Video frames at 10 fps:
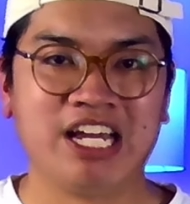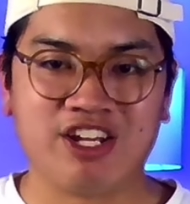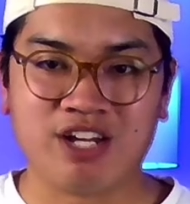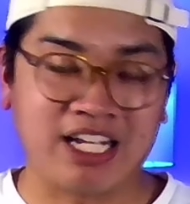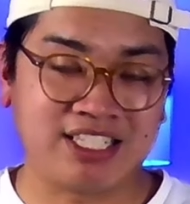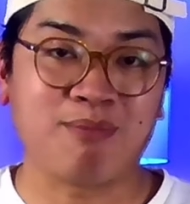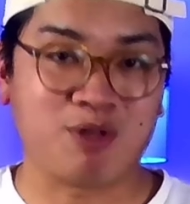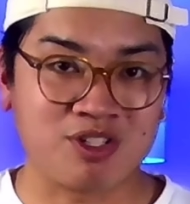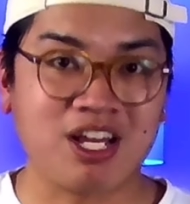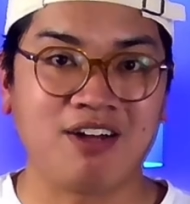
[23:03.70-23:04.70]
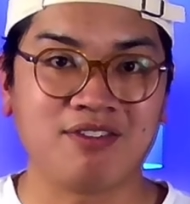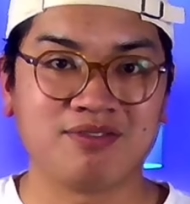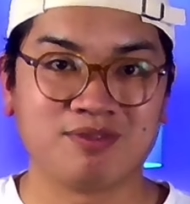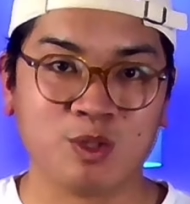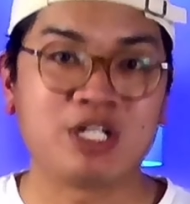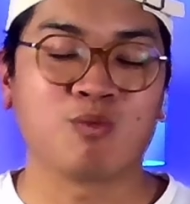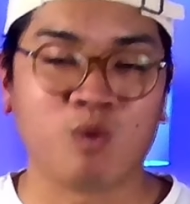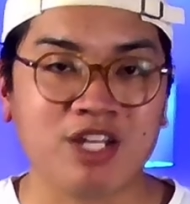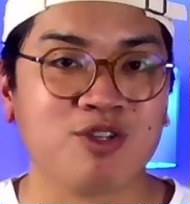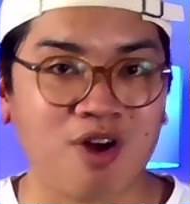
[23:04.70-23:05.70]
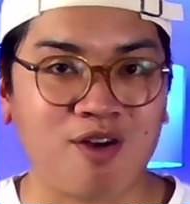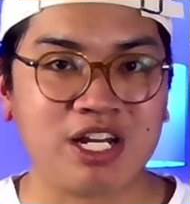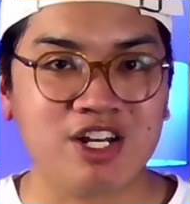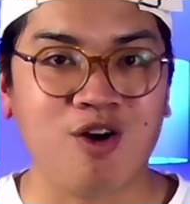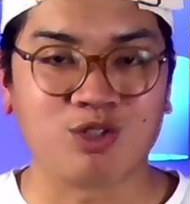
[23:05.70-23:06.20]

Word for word: except yourself with what you already know.